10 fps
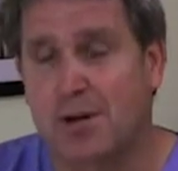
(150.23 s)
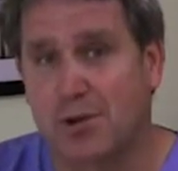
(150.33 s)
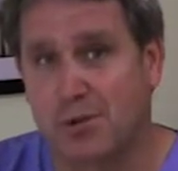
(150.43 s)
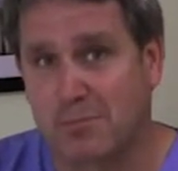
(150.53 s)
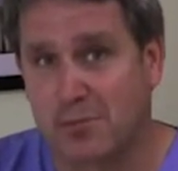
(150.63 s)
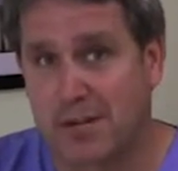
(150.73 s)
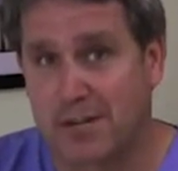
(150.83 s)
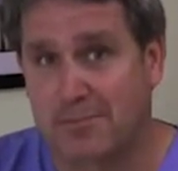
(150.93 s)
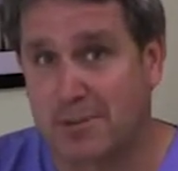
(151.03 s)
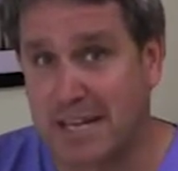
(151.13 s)
whole blood
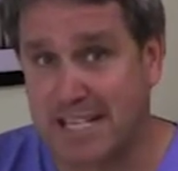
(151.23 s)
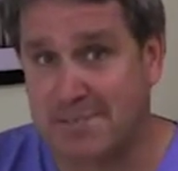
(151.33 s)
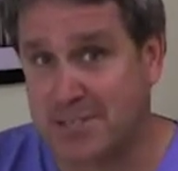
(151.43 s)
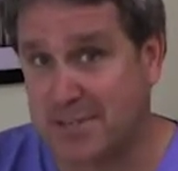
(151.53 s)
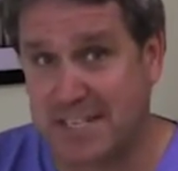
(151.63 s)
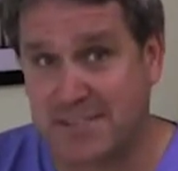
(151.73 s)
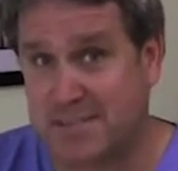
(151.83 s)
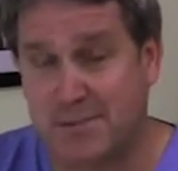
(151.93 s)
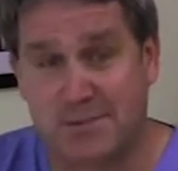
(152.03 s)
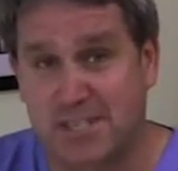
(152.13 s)
or plasma
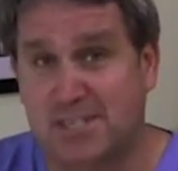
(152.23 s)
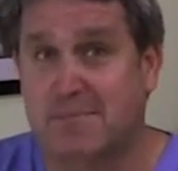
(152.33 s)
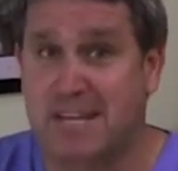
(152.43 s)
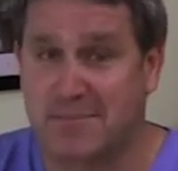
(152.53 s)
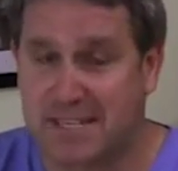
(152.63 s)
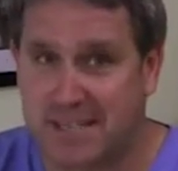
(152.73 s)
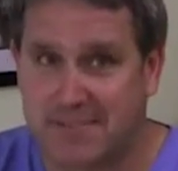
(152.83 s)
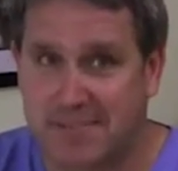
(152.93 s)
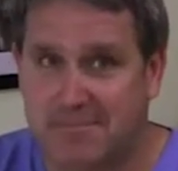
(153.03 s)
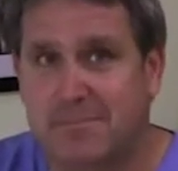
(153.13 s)
transfusions may be
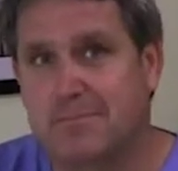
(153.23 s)
given.